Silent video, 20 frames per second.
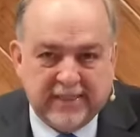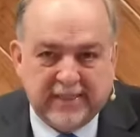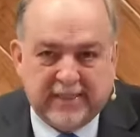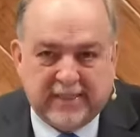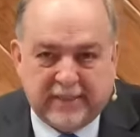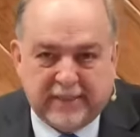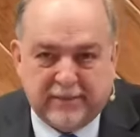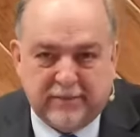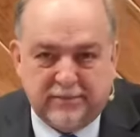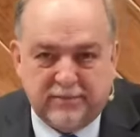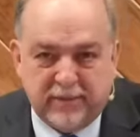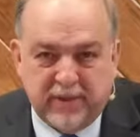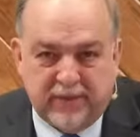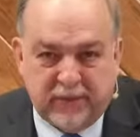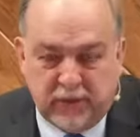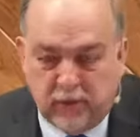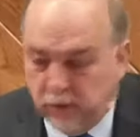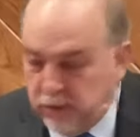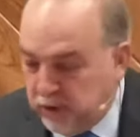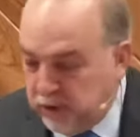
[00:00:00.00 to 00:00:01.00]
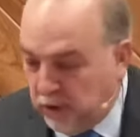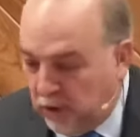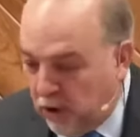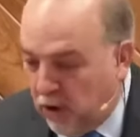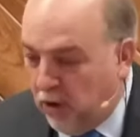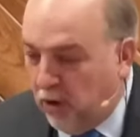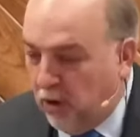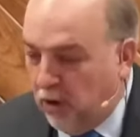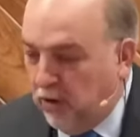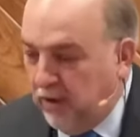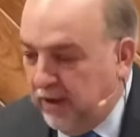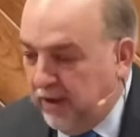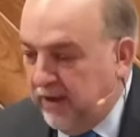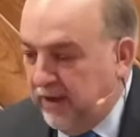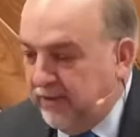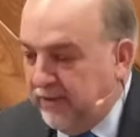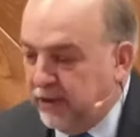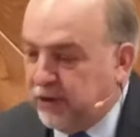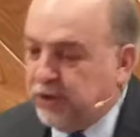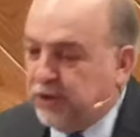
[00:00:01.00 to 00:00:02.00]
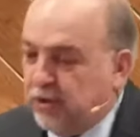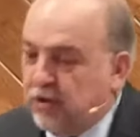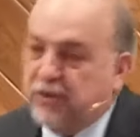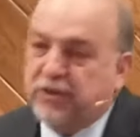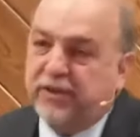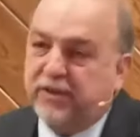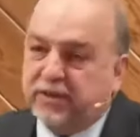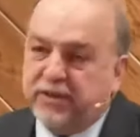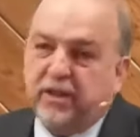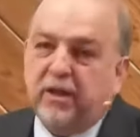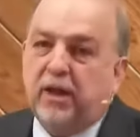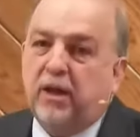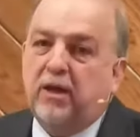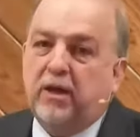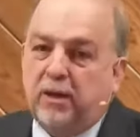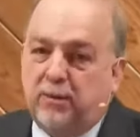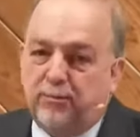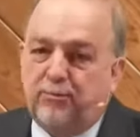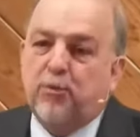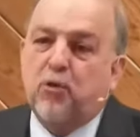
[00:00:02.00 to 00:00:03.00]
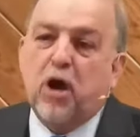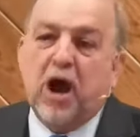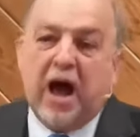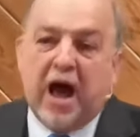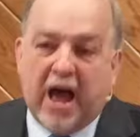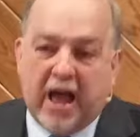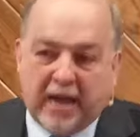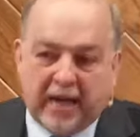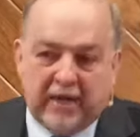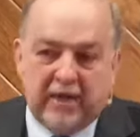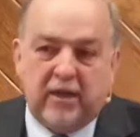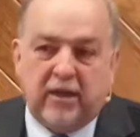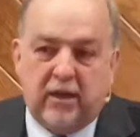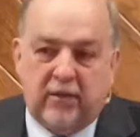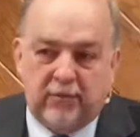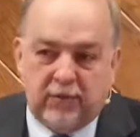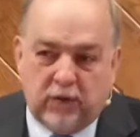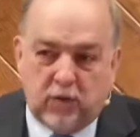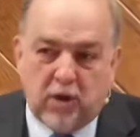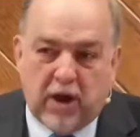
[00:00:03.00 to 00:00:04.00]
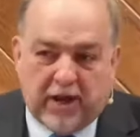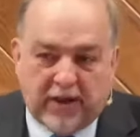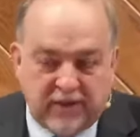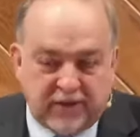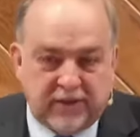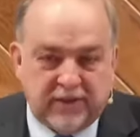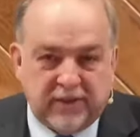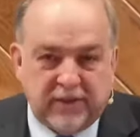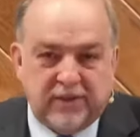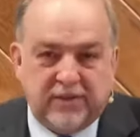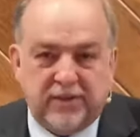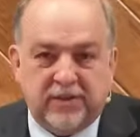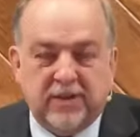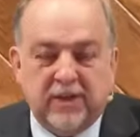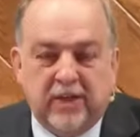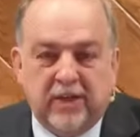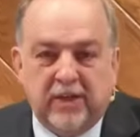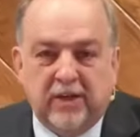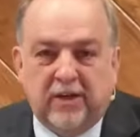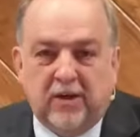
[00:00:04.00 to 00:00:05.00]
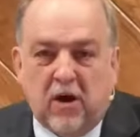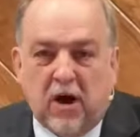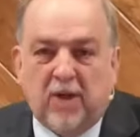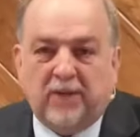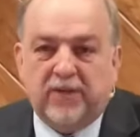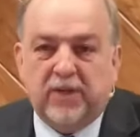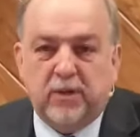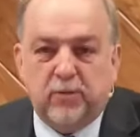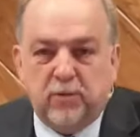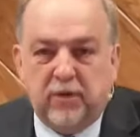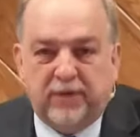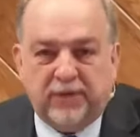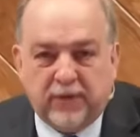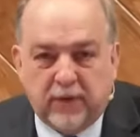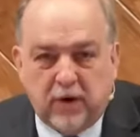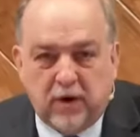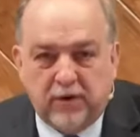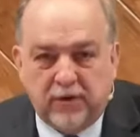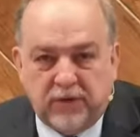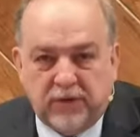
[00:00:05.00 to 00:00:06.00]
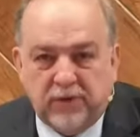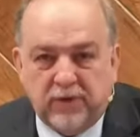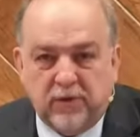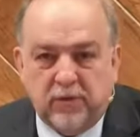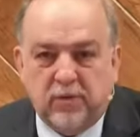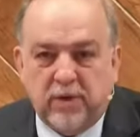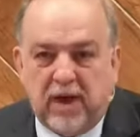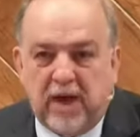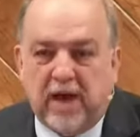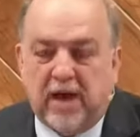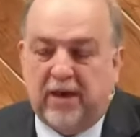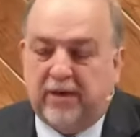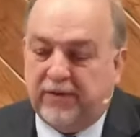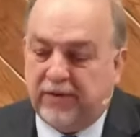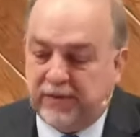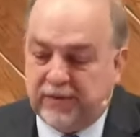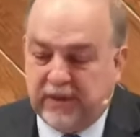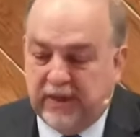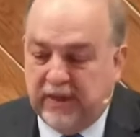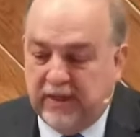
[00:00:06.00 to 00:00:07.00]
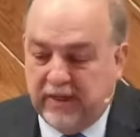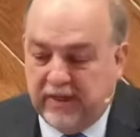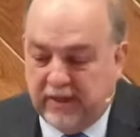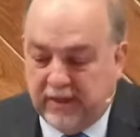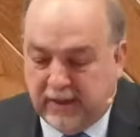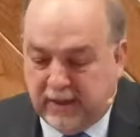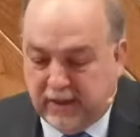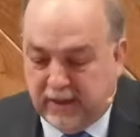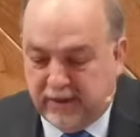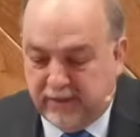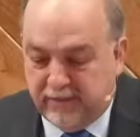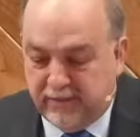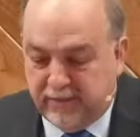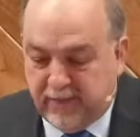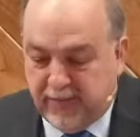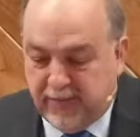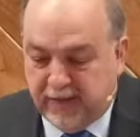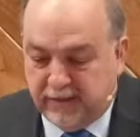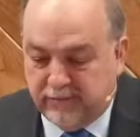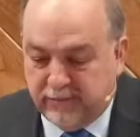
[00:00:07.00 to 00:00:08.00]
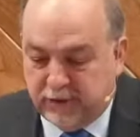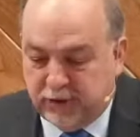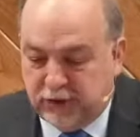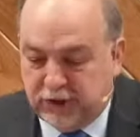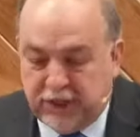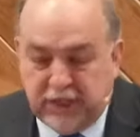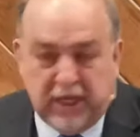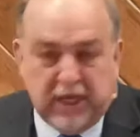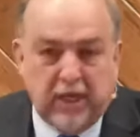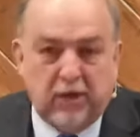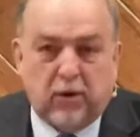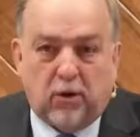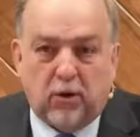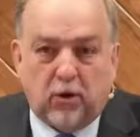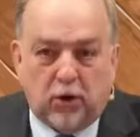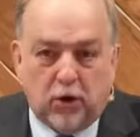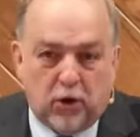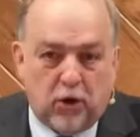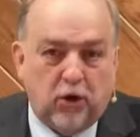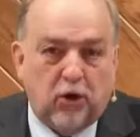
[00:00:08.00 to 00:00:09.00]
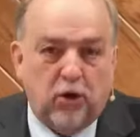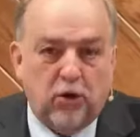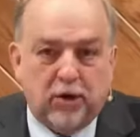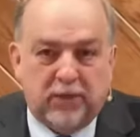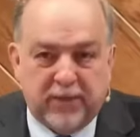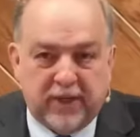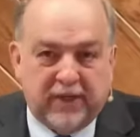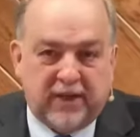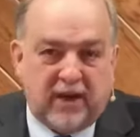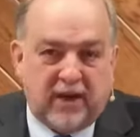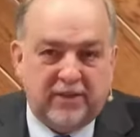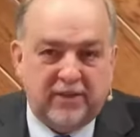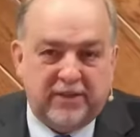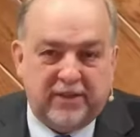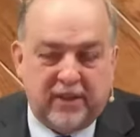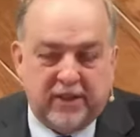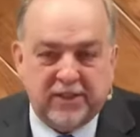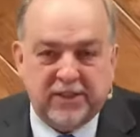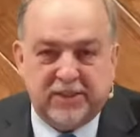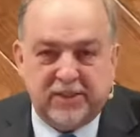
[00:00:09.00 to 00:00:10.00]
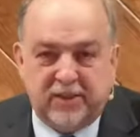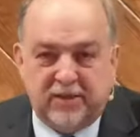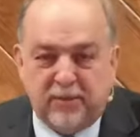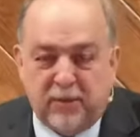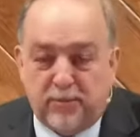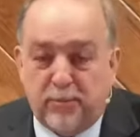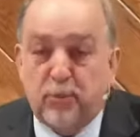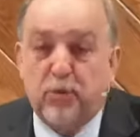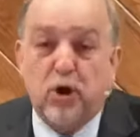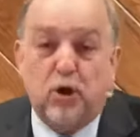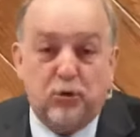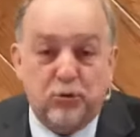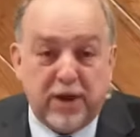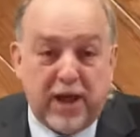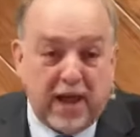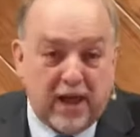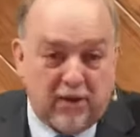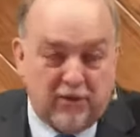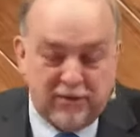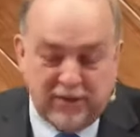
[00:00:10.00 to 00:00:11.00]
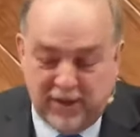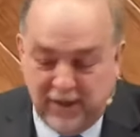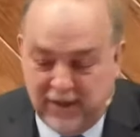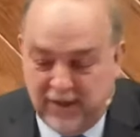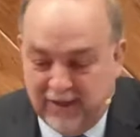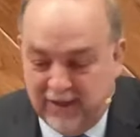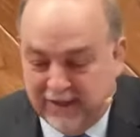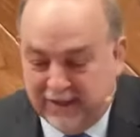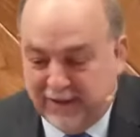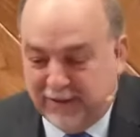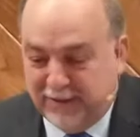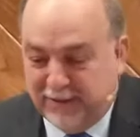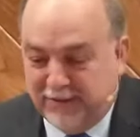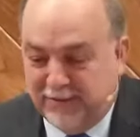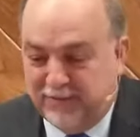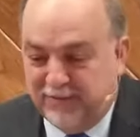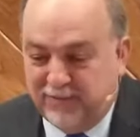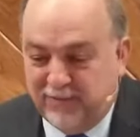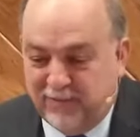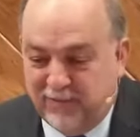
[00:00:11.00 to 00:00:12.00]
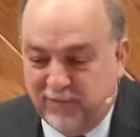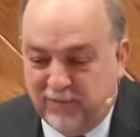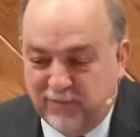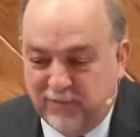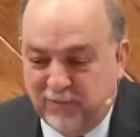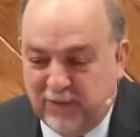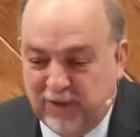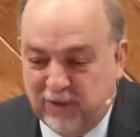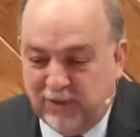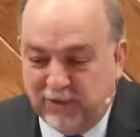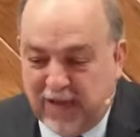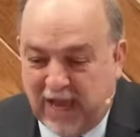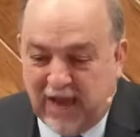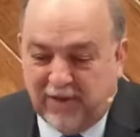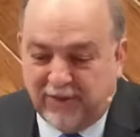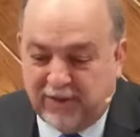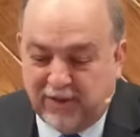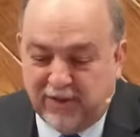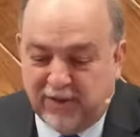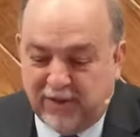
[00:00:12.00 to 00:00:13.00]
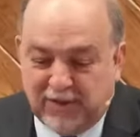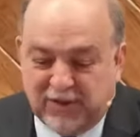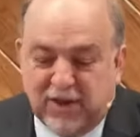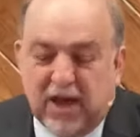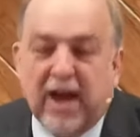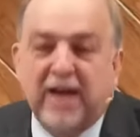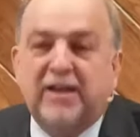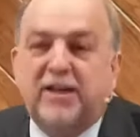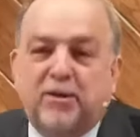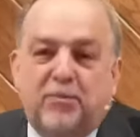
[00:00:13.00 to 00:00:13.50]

Um, if you recall, the church is the bride of Christ. It's often referred to as um, she or her in the context of a pronoun. Um, we don't have to assign it a